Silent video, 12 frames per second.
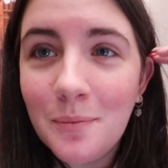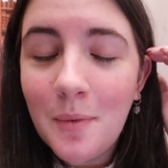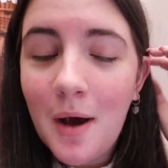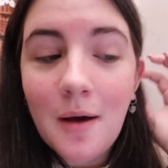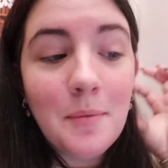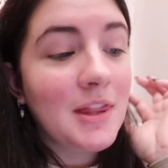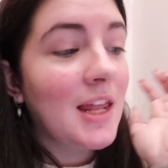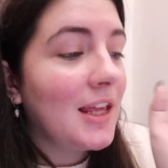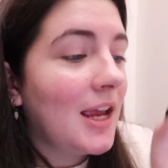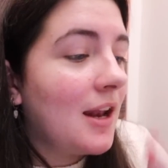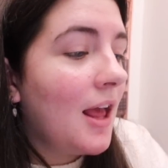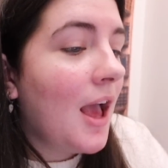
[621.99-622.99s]
But then
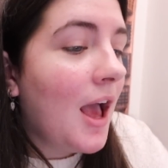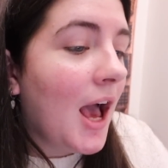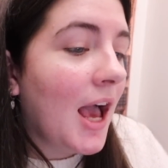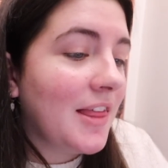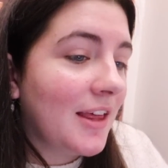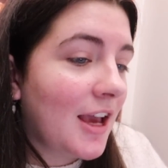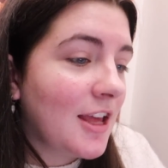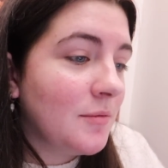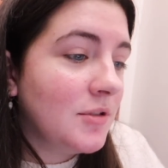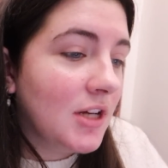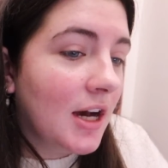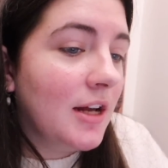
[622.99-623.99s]
again, I think I
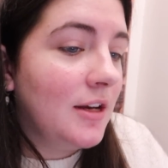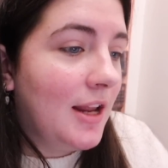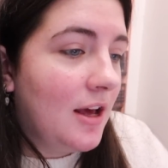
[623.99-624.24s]
am done